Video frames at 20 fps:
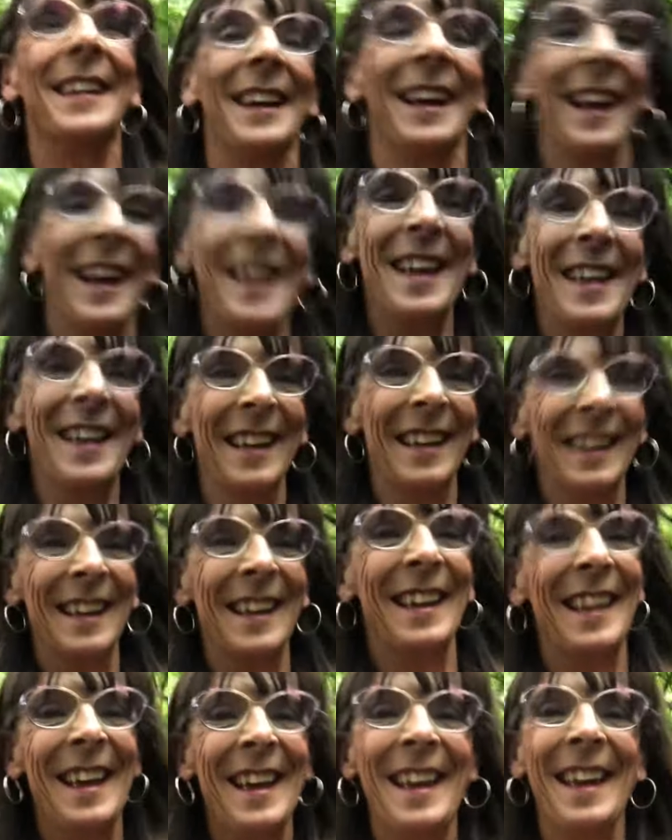
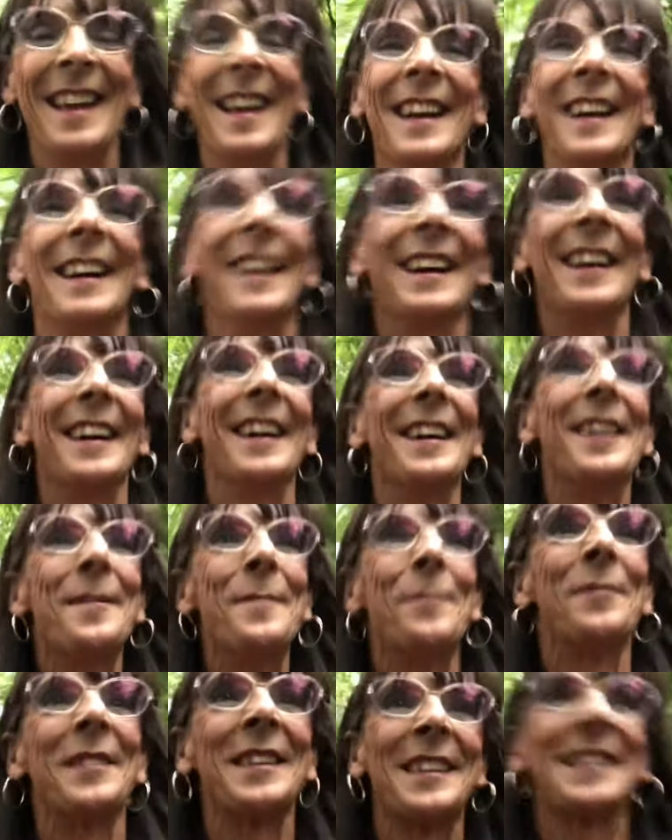So
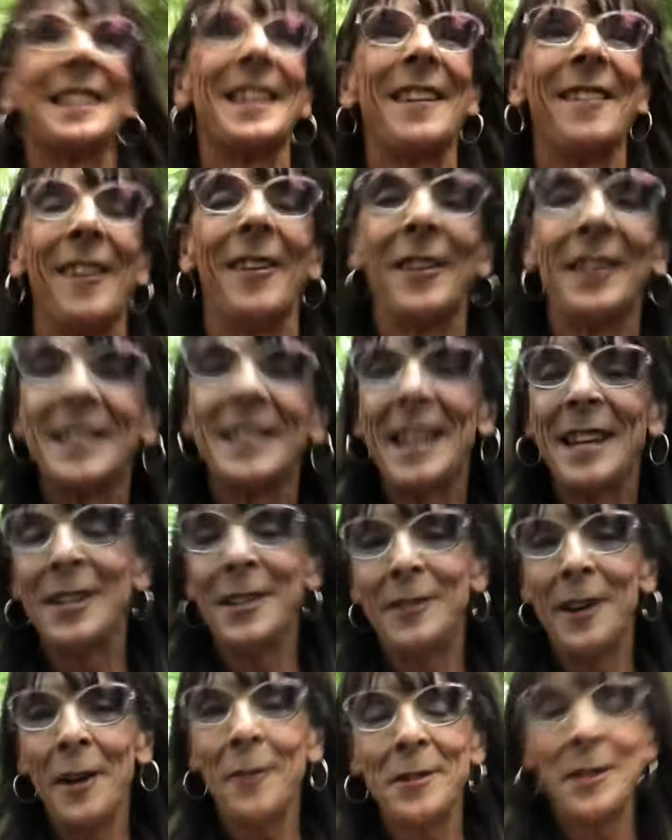I'm going to take you
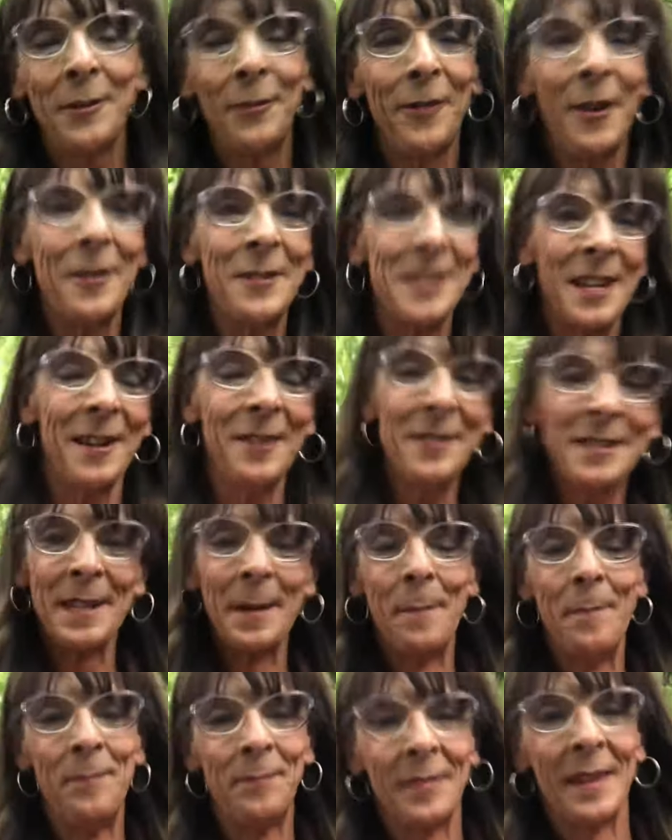loads of photos
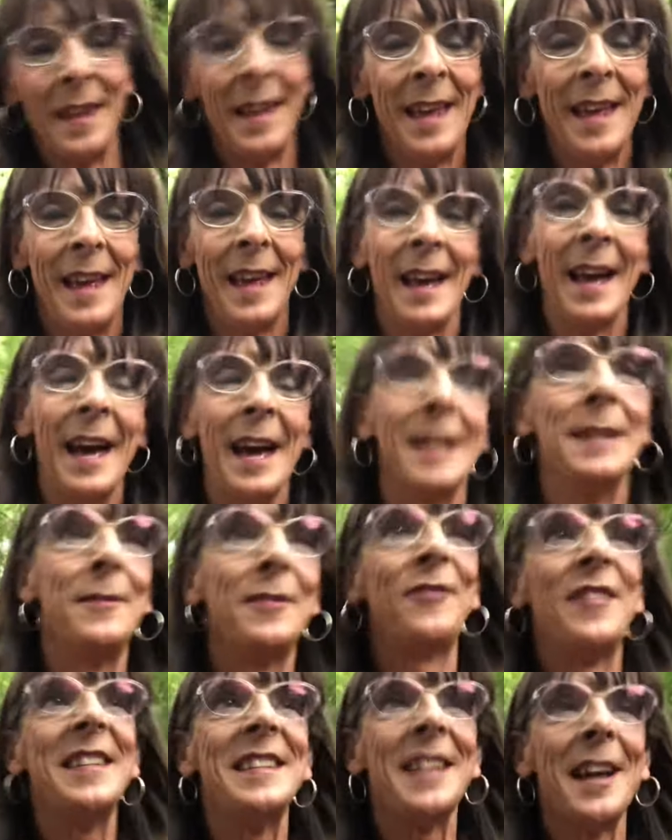and
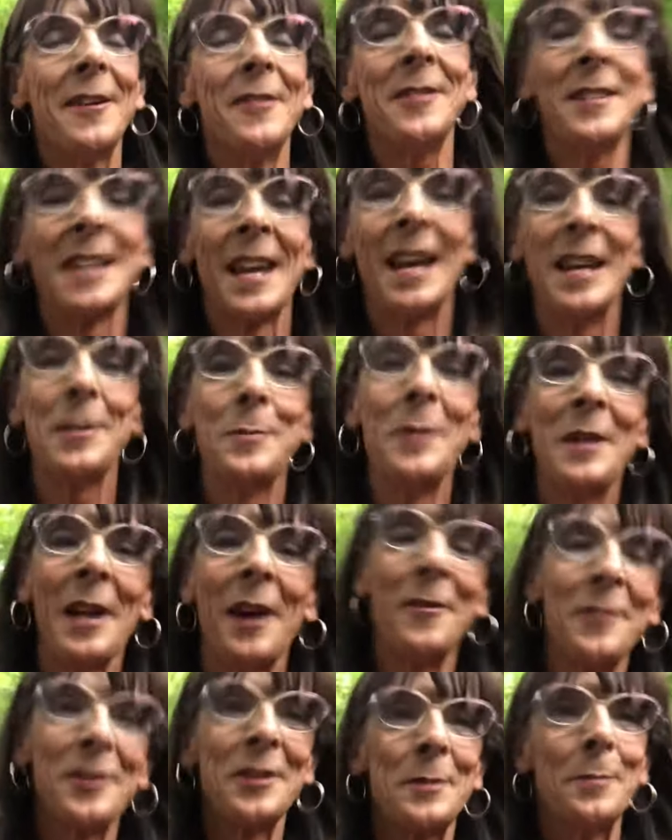videos as we
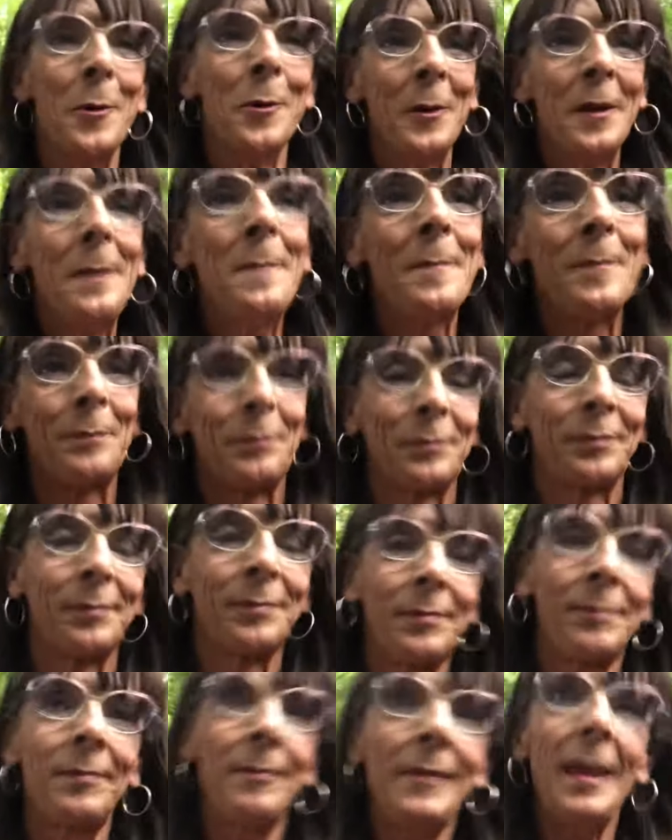go this morning,
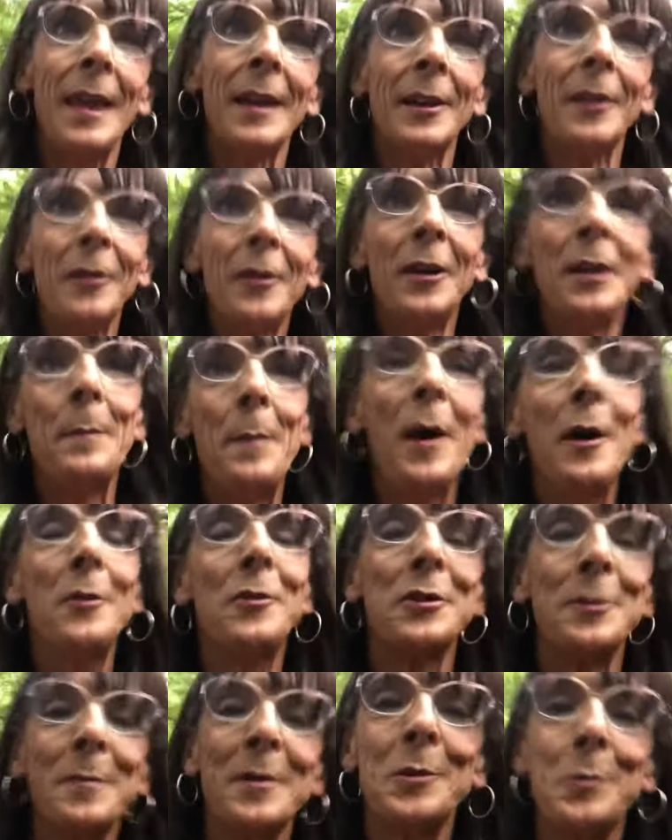and I'm going to
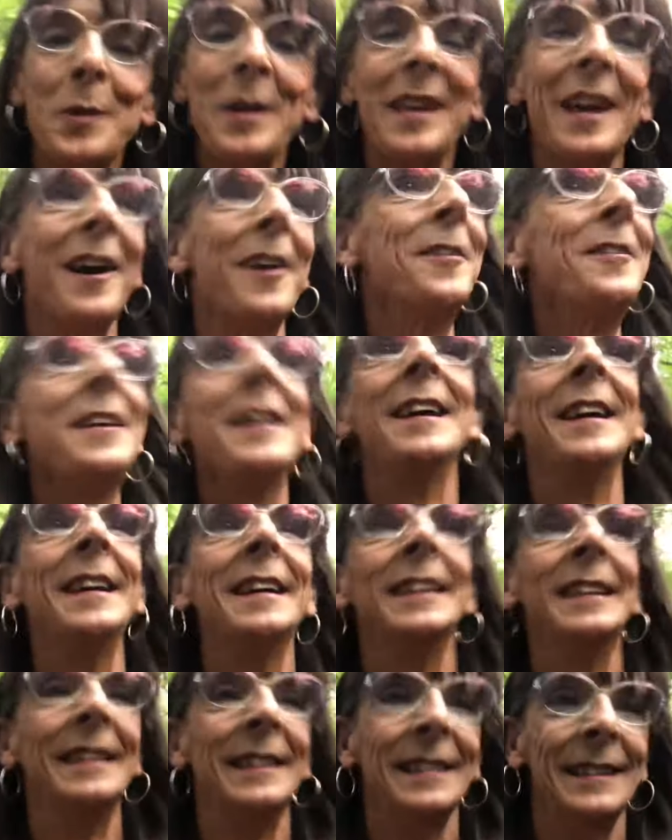post them as we go.
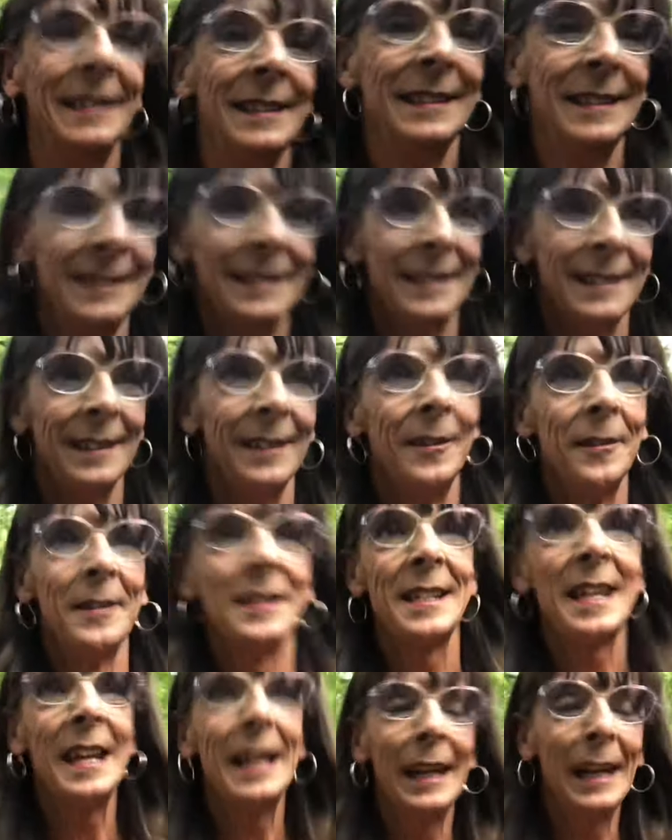Well,
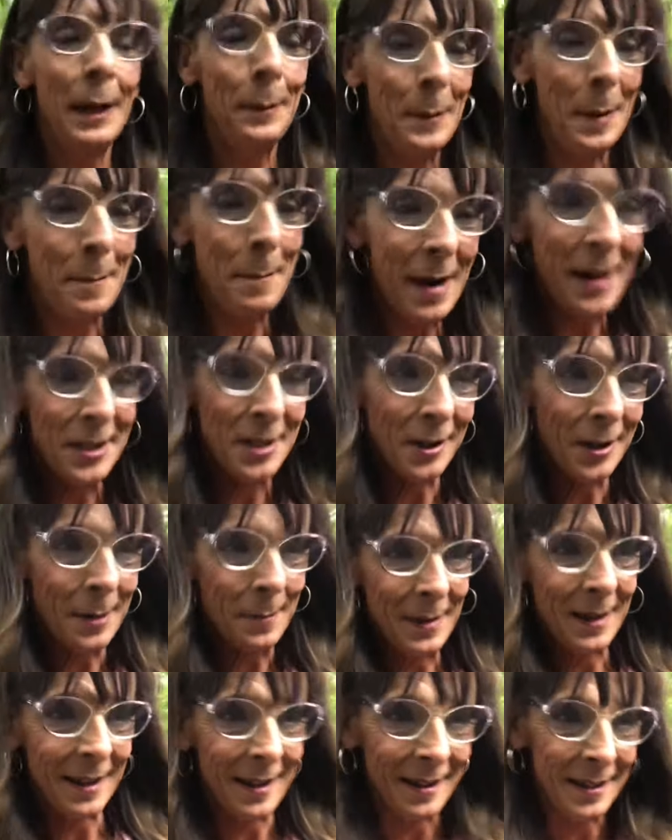it's getting a little bit muddier up
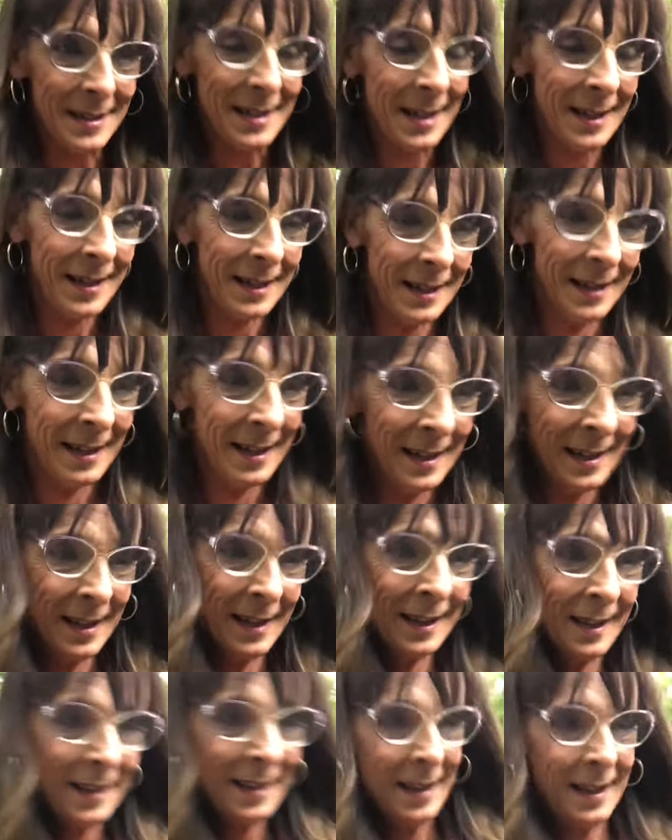here, guys.
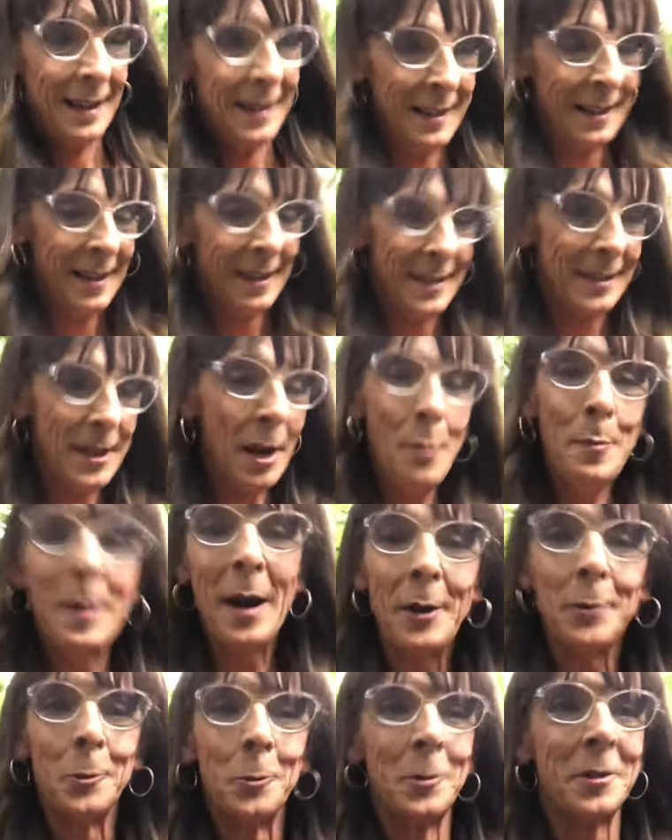There's no
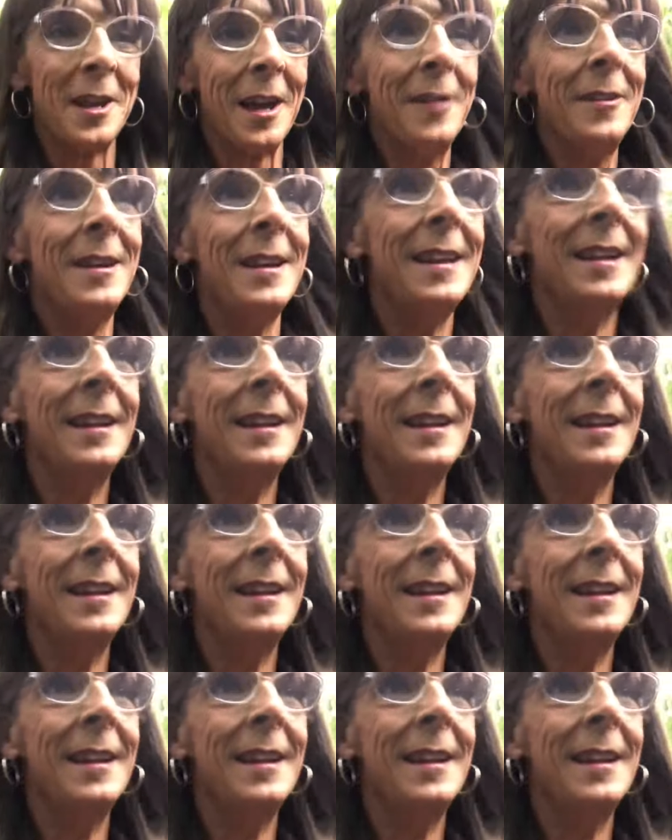puddles though.